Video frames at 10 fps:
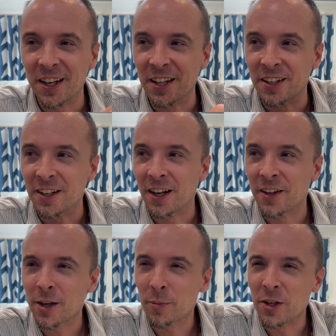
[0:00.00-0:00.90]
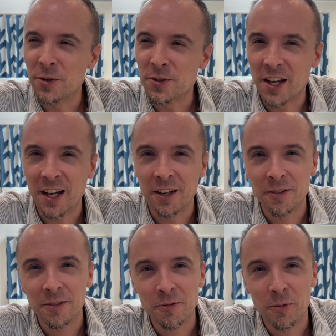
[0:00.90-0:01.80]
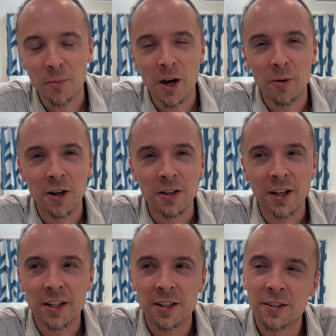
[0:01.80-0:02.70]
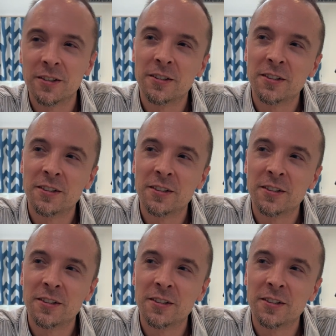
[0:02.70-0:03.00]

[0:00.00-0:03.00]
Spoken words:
And I think I'm going to use that from now on. Like,